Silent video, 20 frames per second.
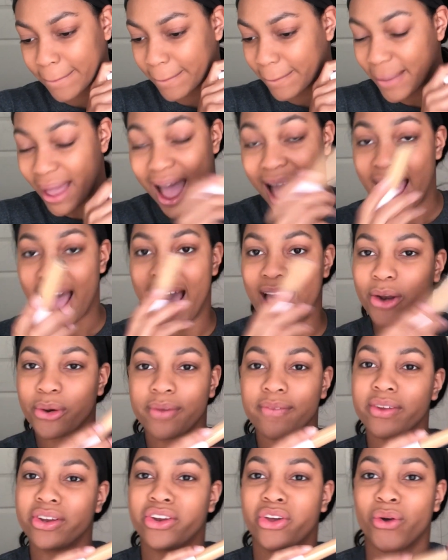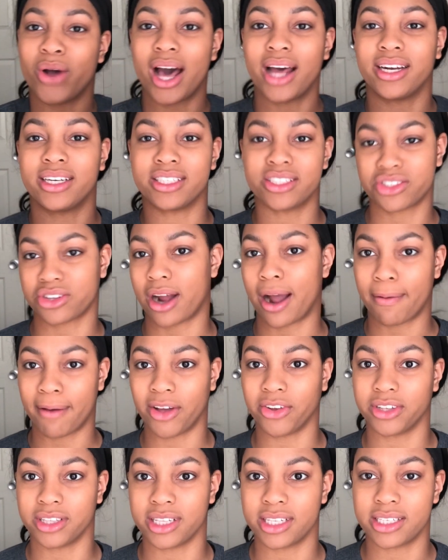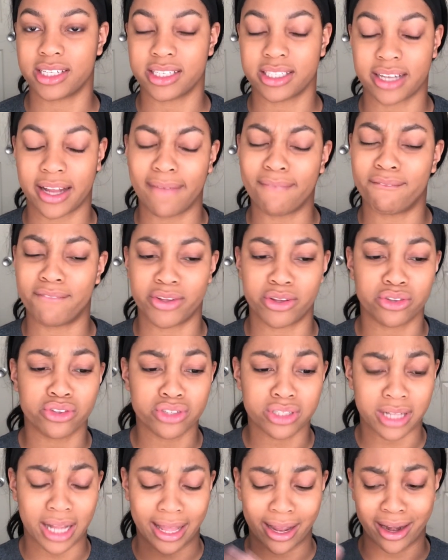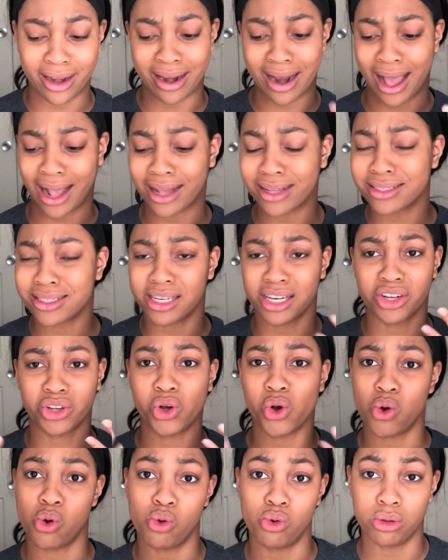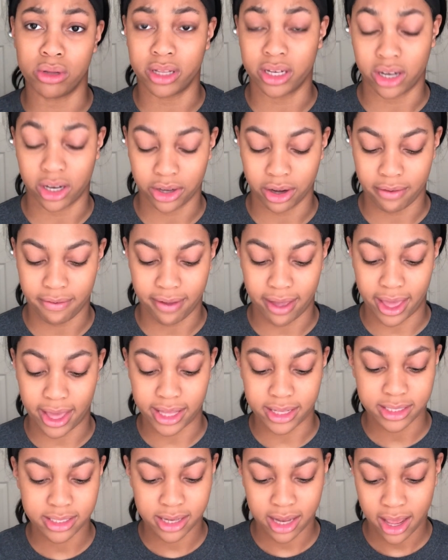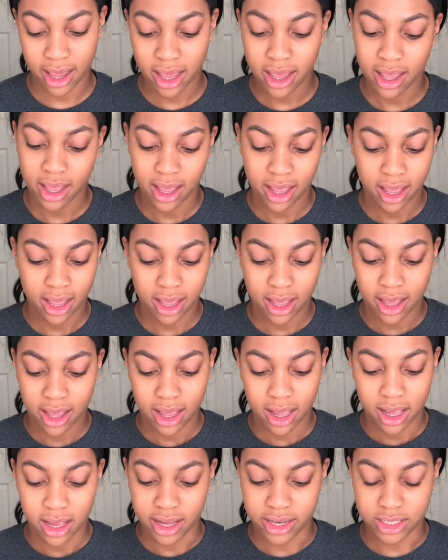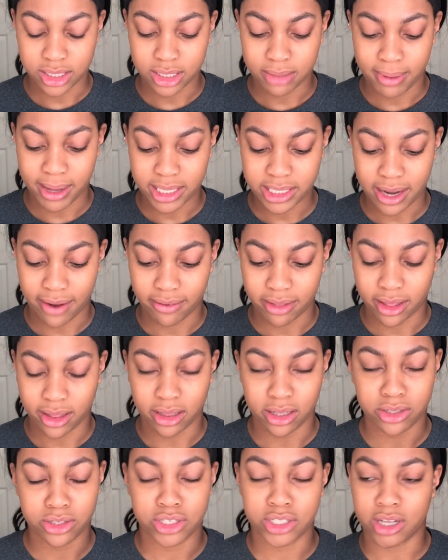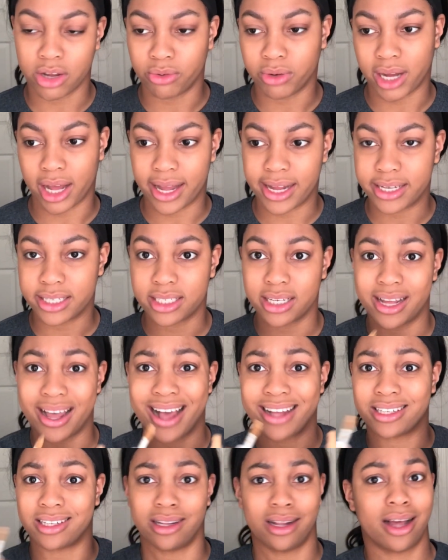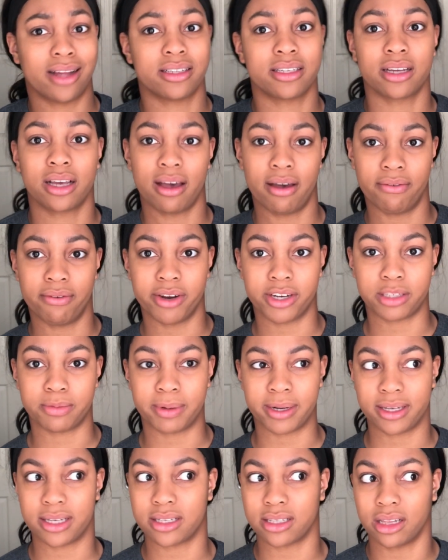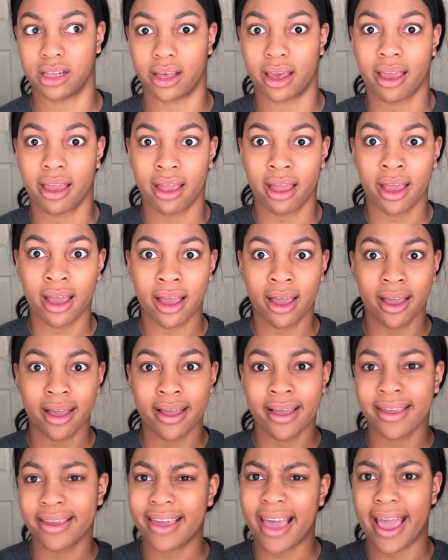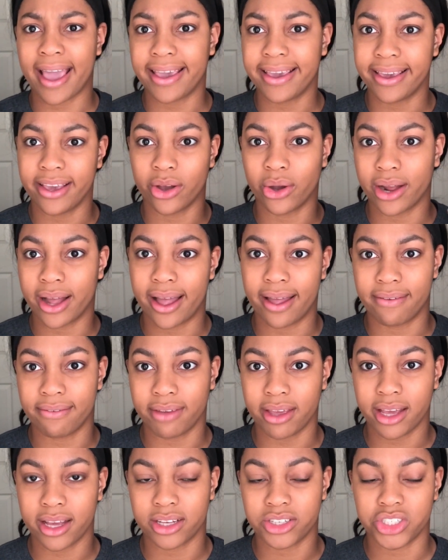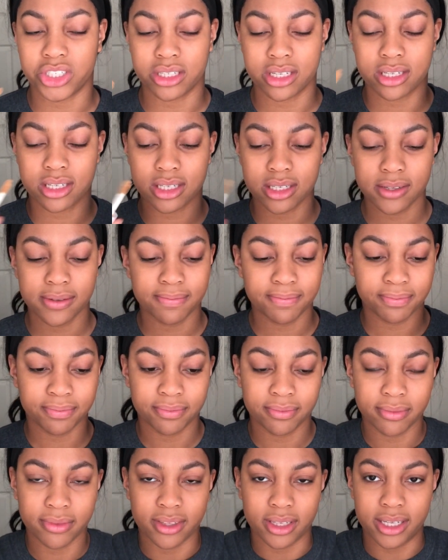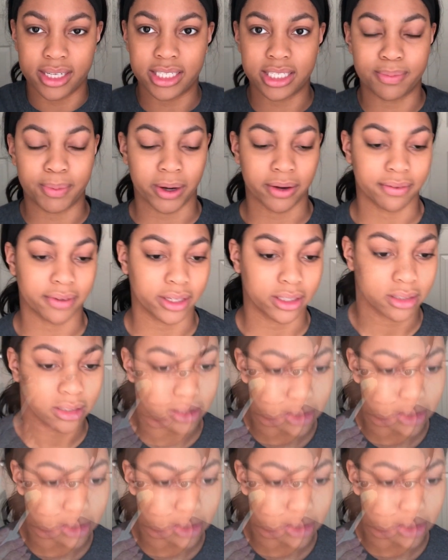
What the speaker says: I don't even know how to describe how good this is. It feels like nice and cooling on your face. It just makes everything look so nice. It has lots of coverage, but it doesn't look cakey or heavy. It's perfect.